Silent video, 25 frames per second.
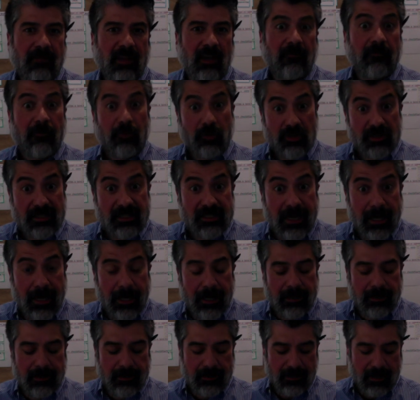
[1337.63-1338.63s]
Versed
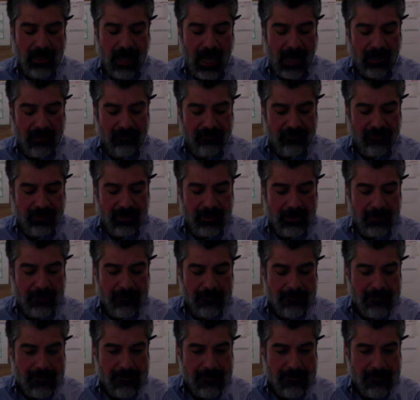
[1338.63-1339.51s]
IV,